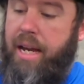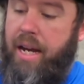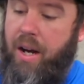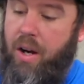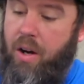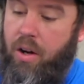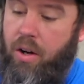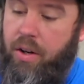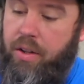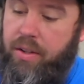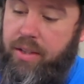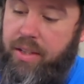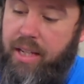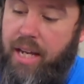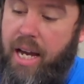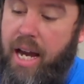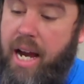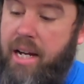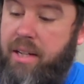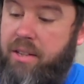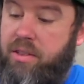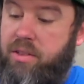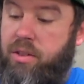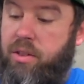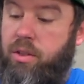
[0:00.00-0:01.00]
On the
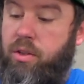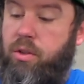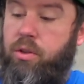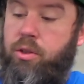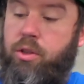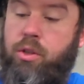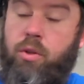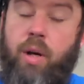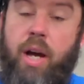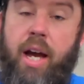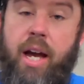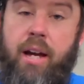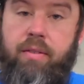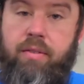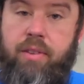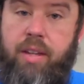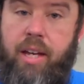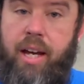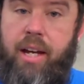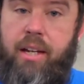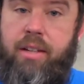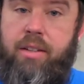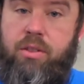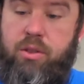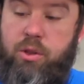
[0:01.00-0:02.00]
Axial, you have
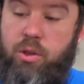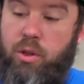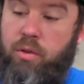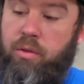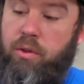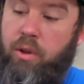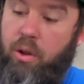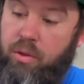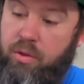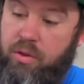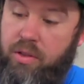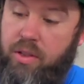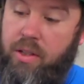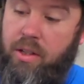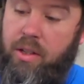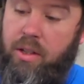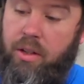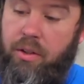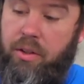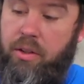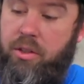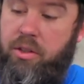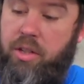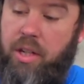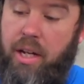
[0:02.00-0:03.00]
that servo sitting
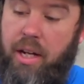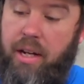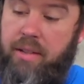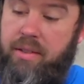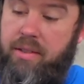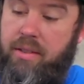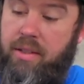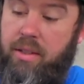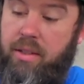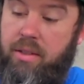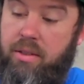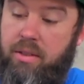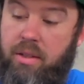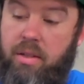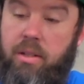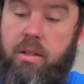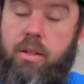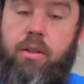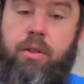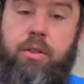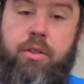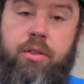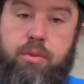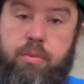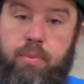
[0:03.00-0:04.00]
on the chassis, sitting
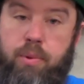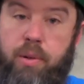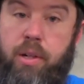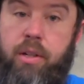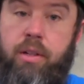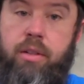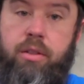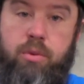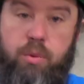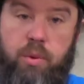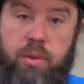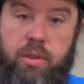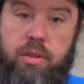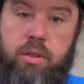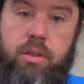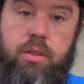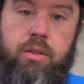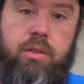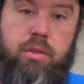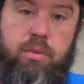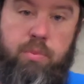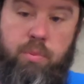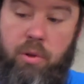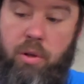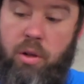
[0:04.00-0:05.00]
on the springs, which
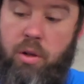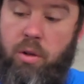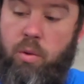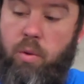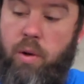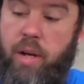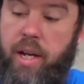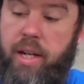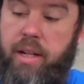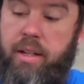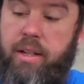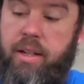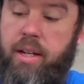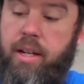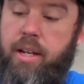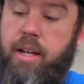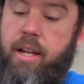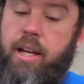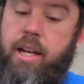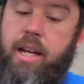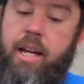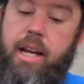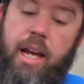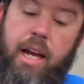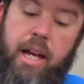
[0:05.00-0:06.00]
is sprung weight.
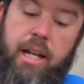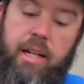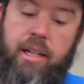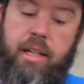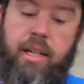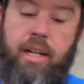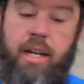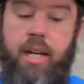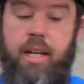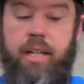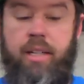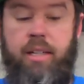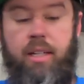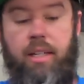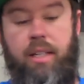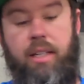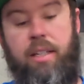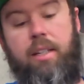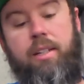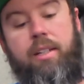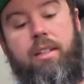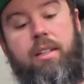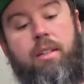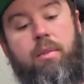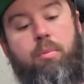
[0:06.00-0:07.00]
And again,
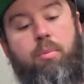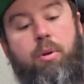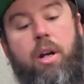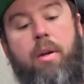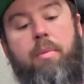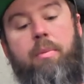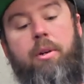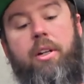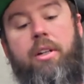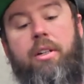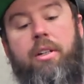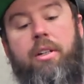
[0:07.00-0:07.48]
the primary